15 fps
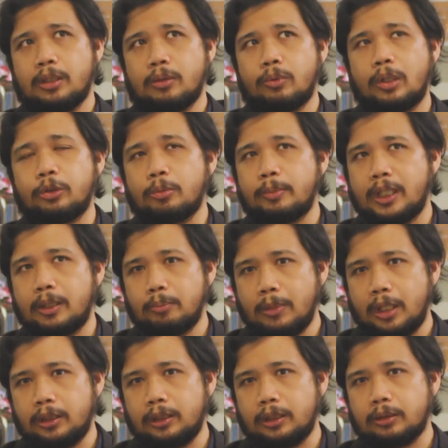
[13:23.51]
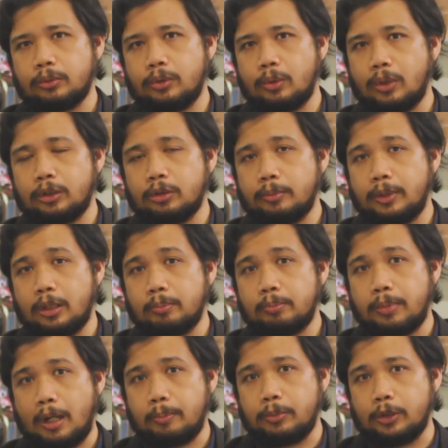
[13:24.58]
want to make money, you want to become
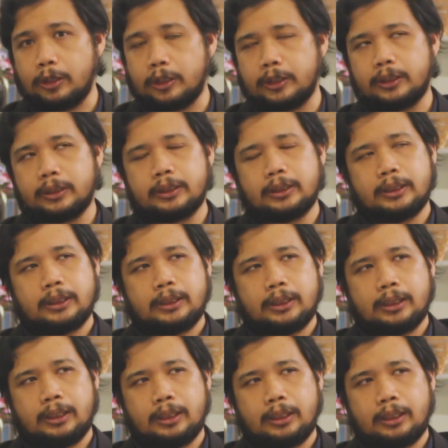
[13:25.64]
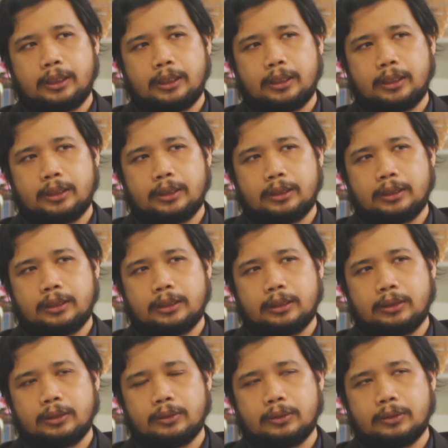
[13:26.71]
popular.
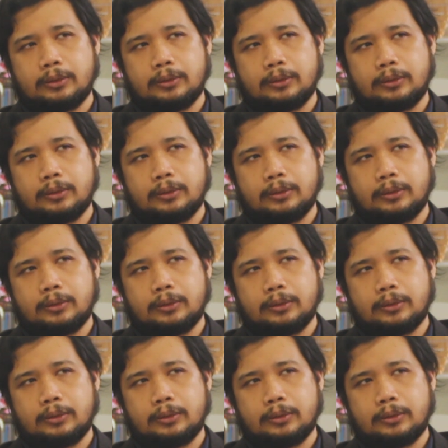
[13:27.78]
And